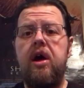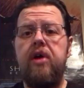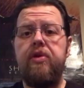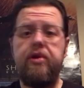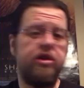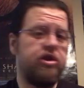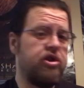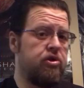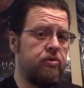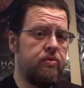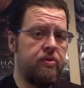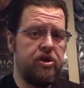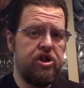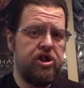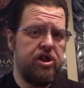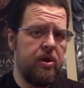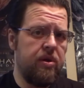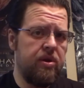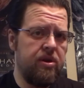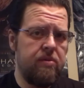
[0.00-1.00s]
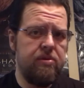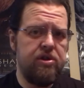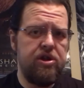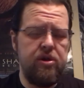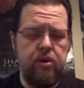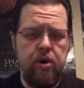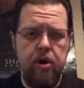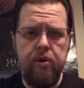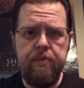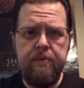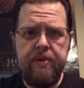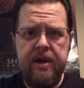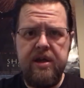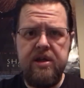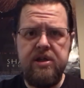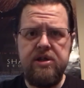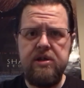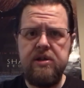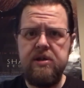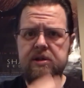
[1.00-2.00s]
Those of you who've been sharing them to your own
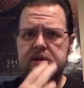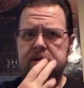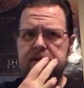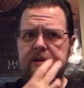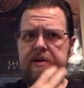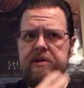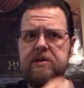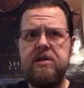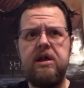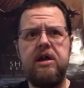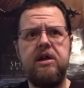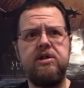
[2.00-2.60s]
pages and